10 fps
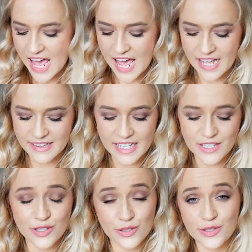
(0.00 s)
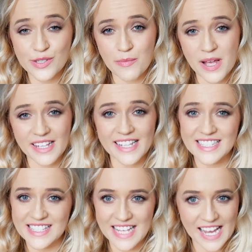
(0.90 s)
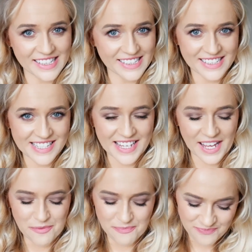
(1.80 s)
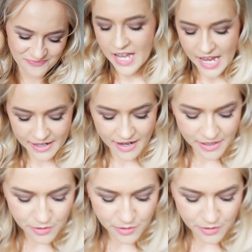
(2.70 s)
and they do smell exactly the same. And I